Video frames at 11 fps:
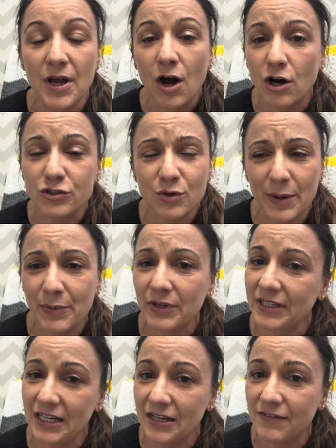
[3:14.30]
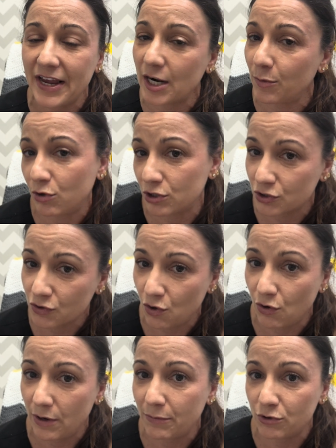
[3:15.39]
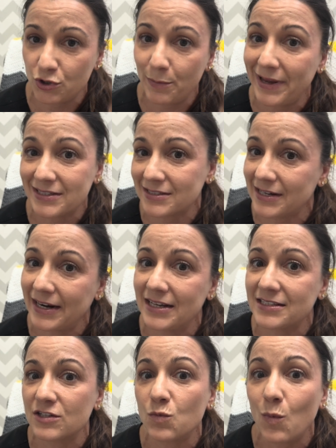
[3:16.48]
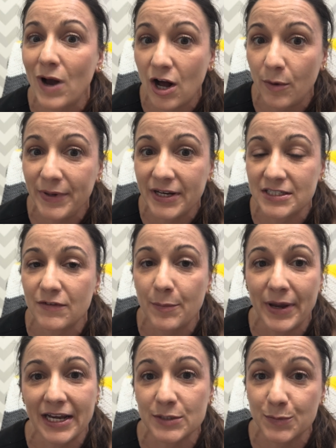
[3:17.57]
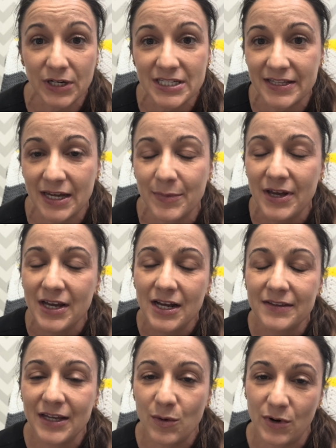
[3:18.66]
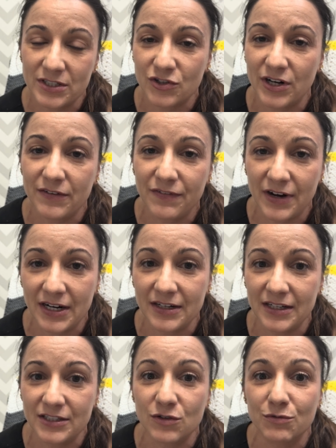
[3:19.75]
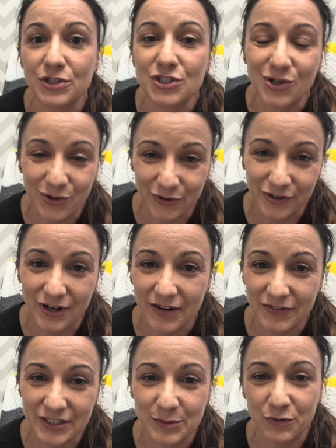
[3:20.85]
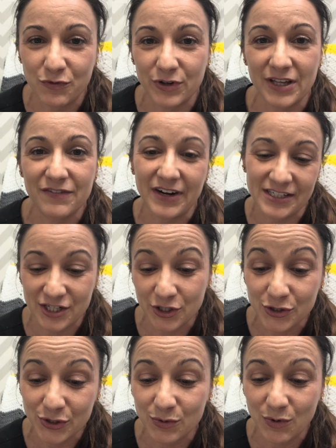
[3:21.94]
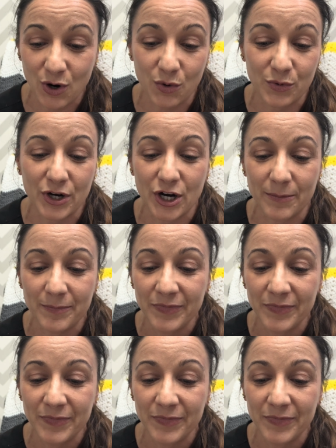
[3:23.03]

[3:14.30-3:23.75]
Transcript: Also, I believe animal control and most humane societies as well, because if a pet gets brought into them, they want to try to find its original owner, obviously, before they find it a new owner.